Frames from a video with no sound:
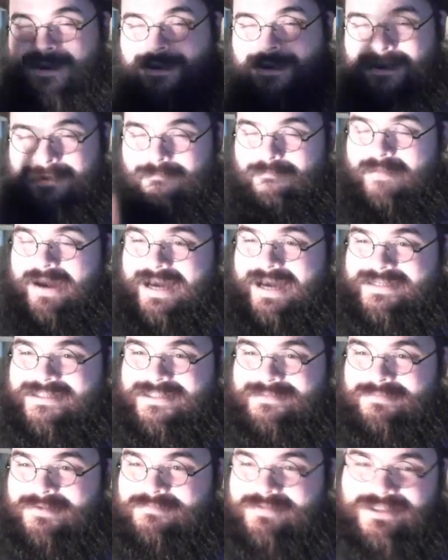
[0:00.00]

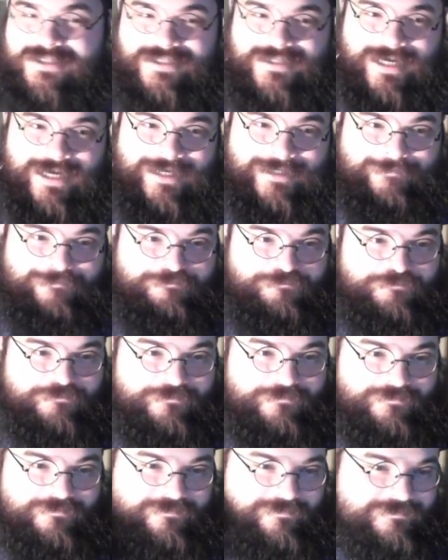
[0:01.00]
maximum stun.
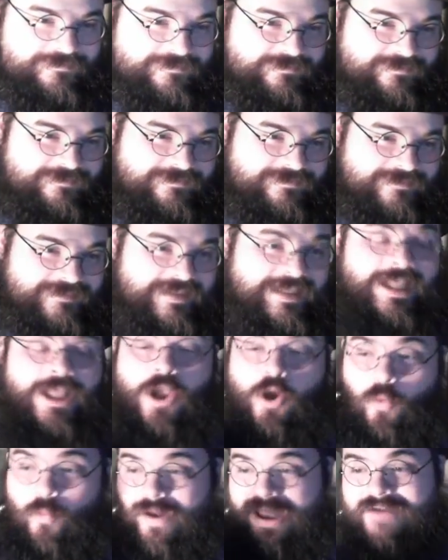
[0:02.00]

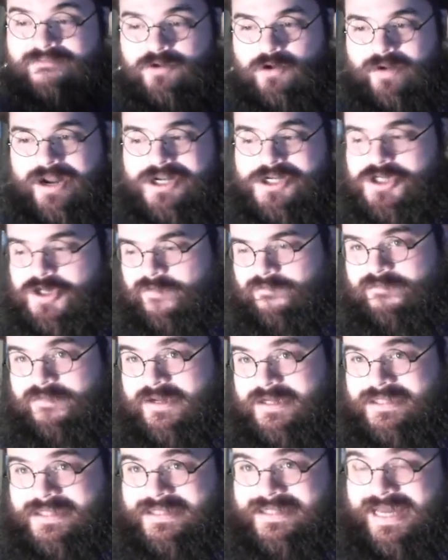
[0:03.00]
We have a great show for
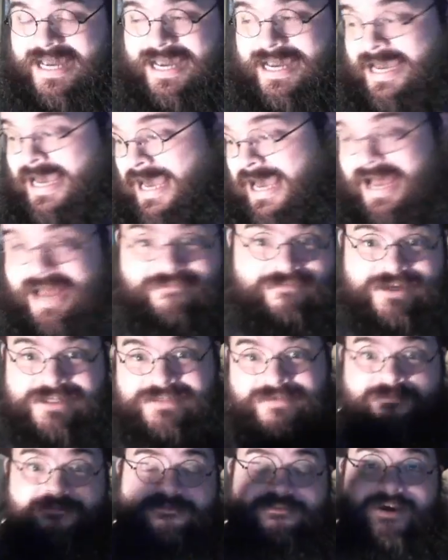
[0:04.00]
you today. I've got
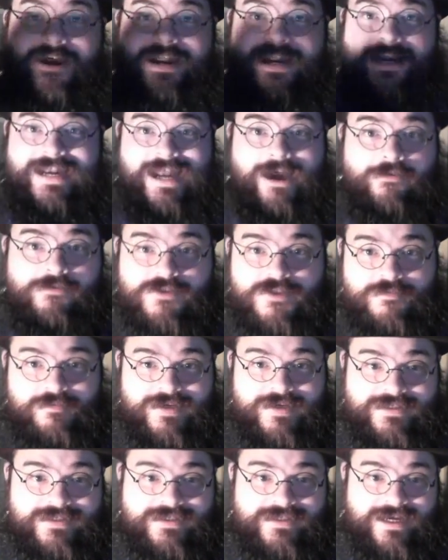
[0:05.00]
some fun
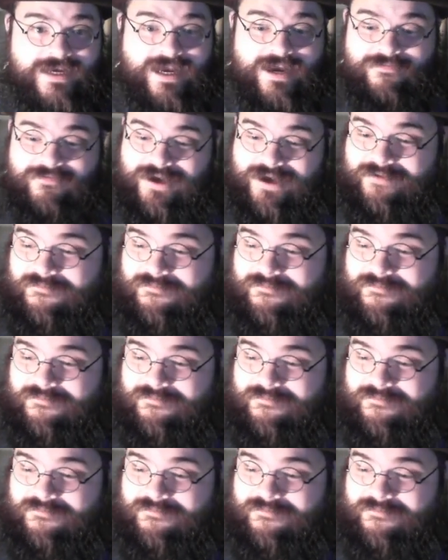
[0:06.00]
announcements. I've got a